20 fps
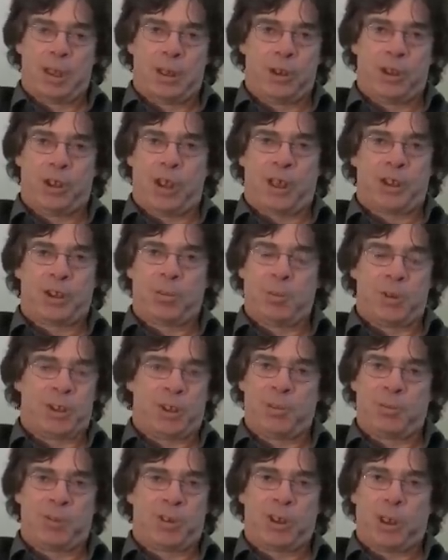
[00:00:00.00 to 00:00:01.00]

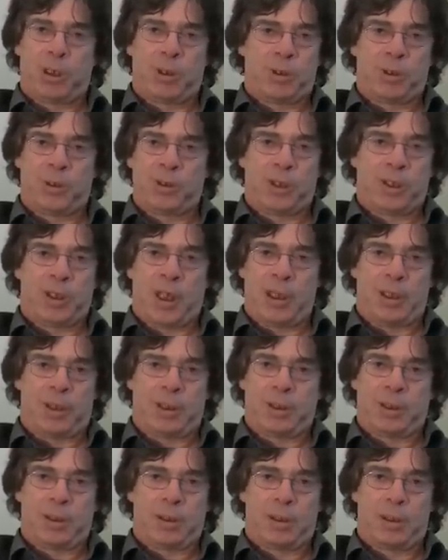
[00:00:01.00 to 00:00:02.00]
judgments of social
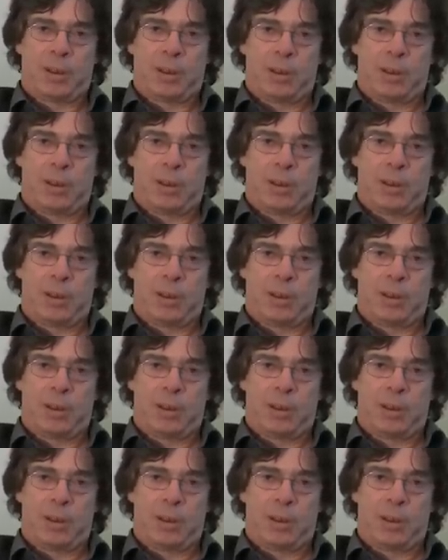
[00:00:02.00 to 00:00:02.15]
status.